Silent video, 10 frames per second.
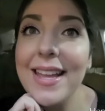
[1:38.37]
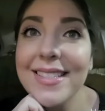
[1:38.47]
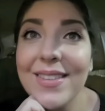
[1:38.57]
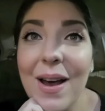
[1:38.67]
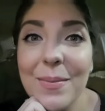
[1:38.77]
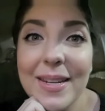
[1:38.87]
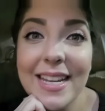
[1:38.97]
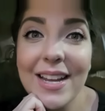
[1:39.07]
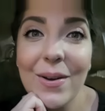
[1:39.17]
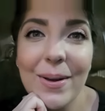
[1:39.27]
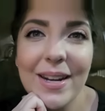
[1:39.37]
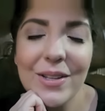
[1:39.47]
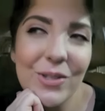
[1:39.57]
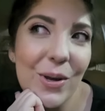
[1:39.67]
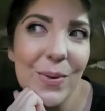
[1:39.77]
in, so I'm gonna get going and I'll
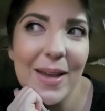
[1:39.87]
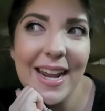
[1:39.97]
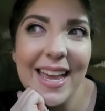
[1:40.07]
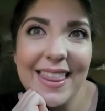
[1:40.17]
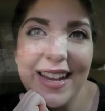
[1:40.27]
show you what I get